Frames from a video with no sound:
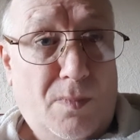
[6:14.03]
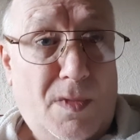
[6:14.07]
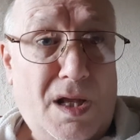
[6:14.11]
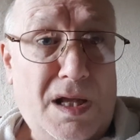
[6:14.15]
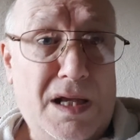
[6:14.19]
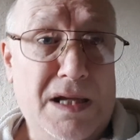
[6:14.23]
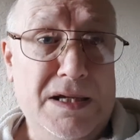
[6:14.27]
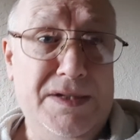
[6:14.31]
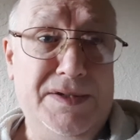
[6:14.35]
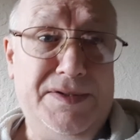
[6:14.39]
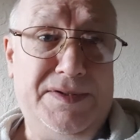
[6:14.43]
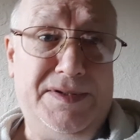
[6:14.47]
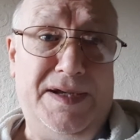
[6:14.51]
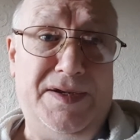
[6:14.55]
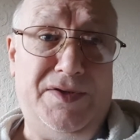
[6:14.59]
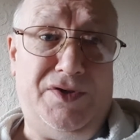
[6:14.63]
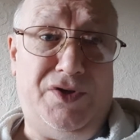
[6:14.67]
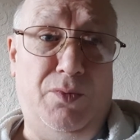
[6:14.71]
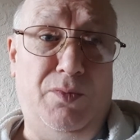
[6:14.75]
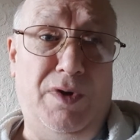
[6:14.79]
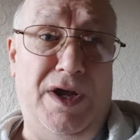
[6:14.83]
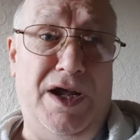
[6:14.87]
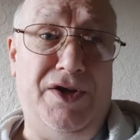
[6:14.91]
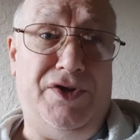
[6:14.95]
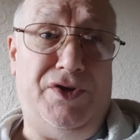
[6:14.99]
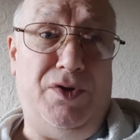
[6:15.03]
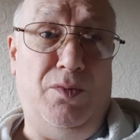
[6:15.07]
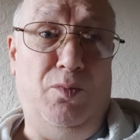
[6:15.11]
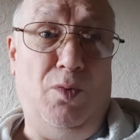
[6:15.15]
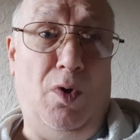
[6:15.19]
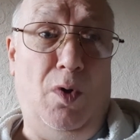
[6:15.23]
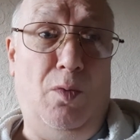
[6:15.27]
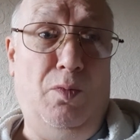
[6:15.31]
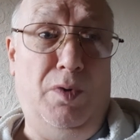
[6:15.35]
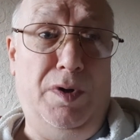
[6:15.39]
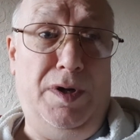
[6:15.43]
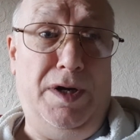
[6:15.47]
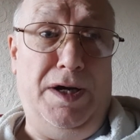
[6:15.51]
that's the situation
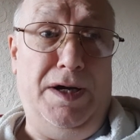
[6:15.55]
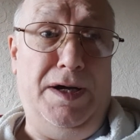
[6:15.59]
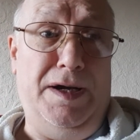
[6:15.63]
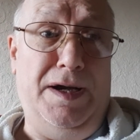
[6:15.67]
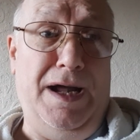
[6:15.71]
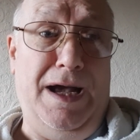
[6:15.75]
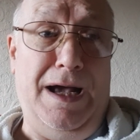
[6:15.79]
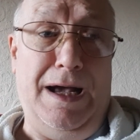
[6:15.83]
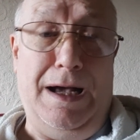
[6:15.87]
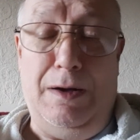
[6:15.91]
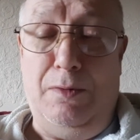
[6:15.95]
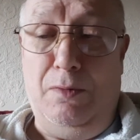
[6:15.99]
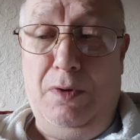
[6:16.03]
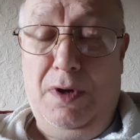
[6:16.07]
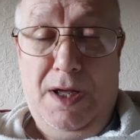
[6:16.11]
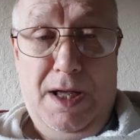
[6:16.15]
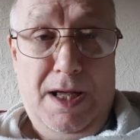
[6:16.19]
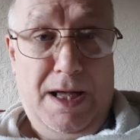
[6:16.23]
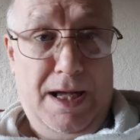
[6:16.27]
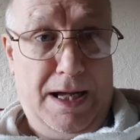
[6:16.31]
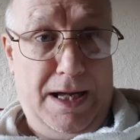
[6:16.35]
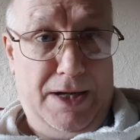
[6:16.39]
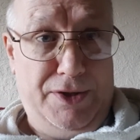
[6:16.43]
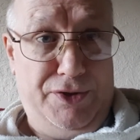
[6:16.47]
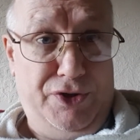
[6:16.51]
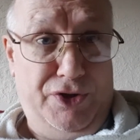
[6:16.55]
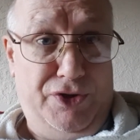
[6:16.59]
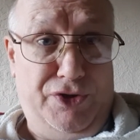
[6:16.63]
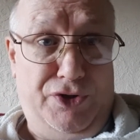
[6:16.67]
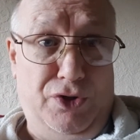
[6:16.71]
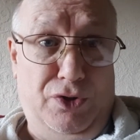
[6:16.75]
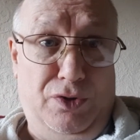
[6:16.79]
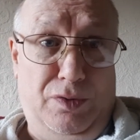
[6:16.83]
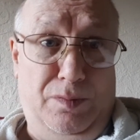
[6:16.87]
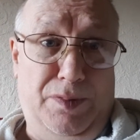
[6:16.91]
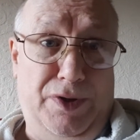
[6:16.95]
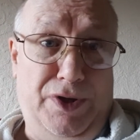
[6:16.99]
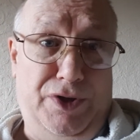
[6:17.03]
what we're in now. I just
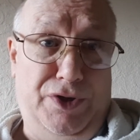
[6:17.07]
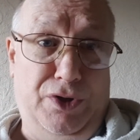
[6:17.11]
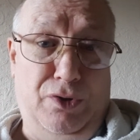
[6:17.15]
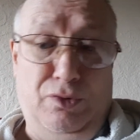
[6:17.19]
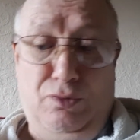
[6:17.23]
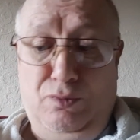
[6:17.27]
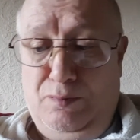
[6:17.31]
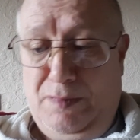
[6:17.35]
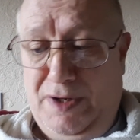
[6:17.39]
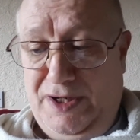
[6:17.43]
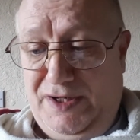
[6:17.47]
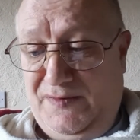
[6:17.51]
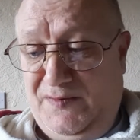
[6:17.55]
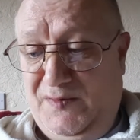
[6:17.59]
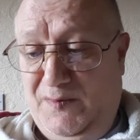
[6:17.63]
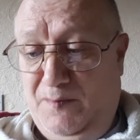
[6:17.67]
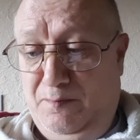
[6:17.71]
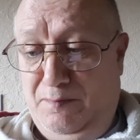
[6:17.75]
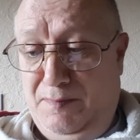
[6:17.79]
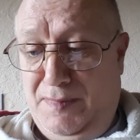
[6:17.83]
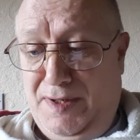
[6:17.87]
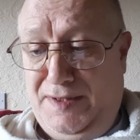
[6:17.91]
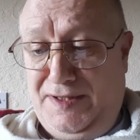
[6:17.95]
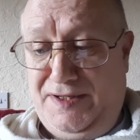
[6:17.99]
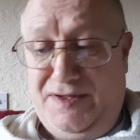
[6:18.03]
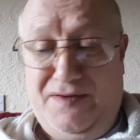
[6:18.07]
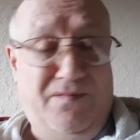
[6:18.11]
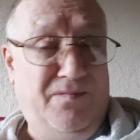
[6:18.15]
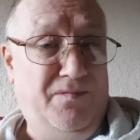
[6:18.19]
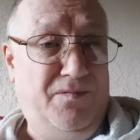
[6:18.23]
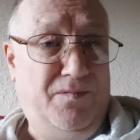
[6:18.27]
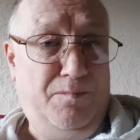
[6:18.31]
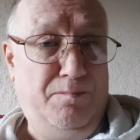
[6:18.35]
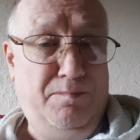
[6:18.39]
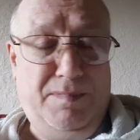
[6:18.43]
hope they do, Mr.